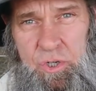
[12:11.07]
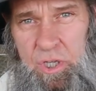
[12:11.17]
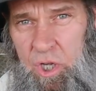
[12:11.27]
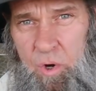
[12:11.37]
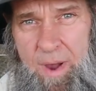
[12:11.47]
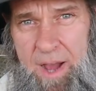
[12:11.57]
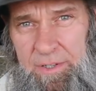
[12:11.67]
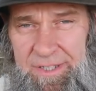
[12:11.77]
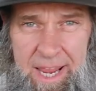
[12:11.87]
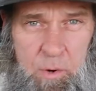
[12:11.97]
you can go
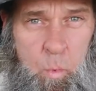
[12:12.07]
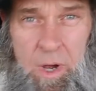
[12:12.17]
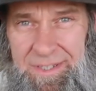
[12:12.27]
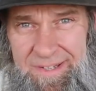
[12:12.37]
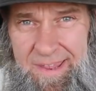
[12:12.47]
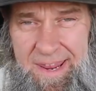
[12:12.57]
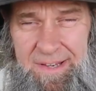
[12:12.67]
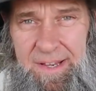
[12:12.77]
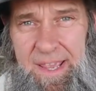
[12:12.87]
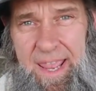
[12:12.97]
out and take one teat